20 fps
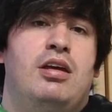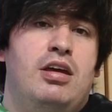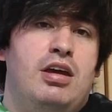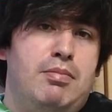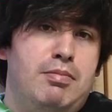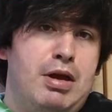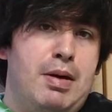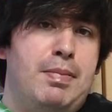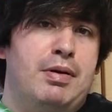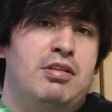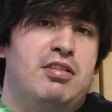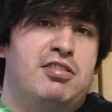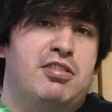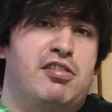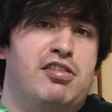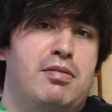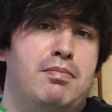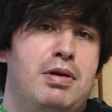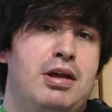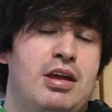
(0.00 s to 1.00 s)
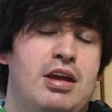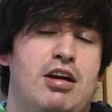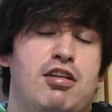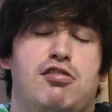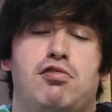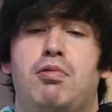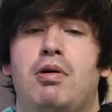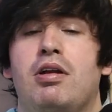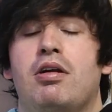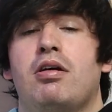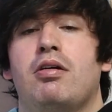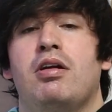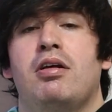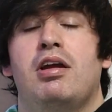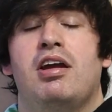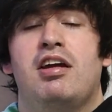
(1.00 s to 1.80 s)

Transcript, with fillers: Hit me up on the social media, Twitter,